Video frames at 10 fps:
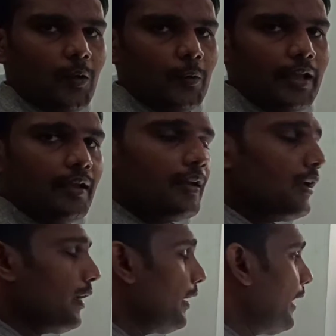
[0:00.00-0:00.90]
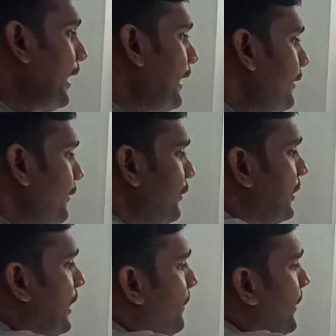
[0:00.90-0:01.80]
okay? And when you
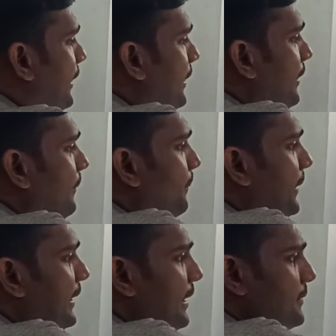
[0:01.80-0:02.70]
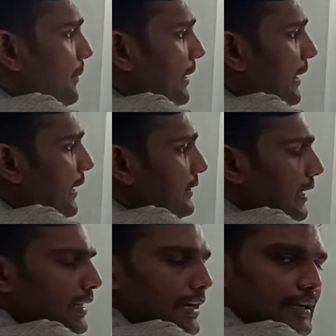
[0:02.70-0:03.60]
are combining P-type
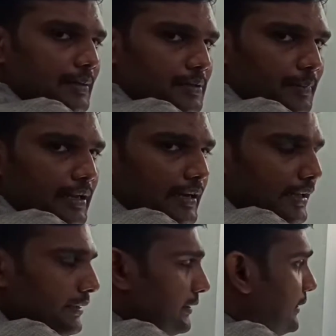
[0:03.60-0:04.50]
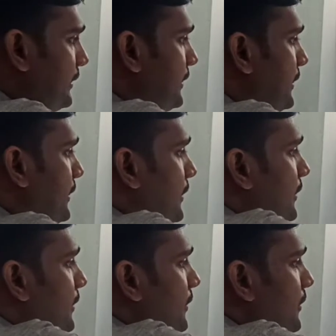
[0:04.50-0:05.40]
semiconductor and N-type semiconductor,
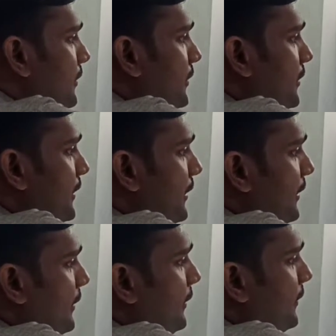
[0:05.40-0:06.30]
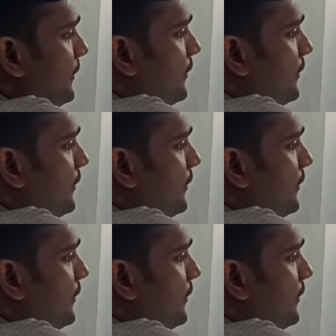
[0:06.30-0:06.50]
here